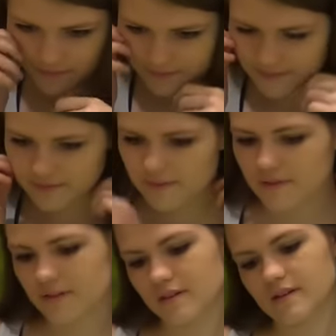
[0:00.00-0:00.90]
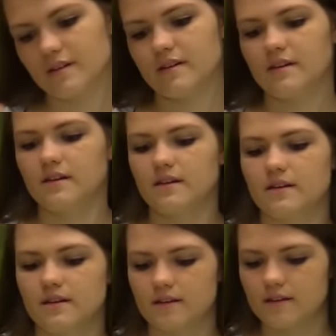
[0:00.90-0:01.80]

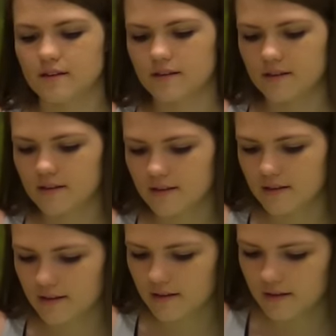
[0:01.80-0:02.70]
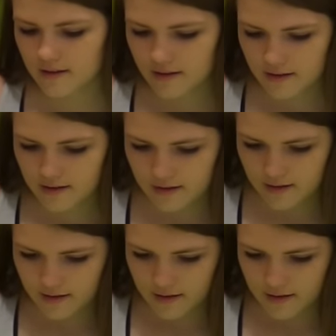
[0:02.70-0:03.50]
This person isn't speaking.